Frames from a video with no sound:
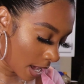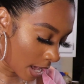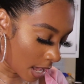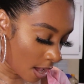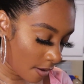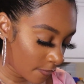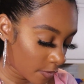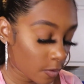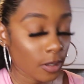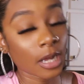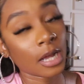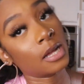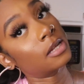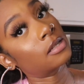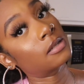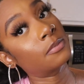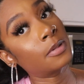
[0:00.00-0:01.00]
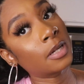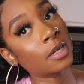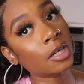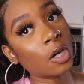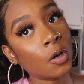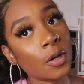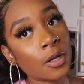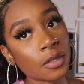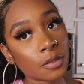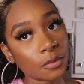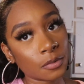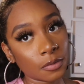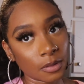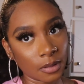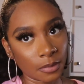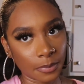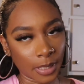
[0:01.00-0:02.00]
Have you guys been going
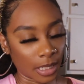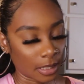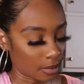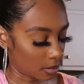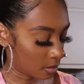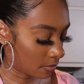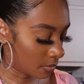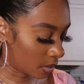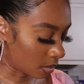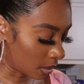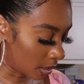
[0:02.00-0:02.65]
through the pandemic?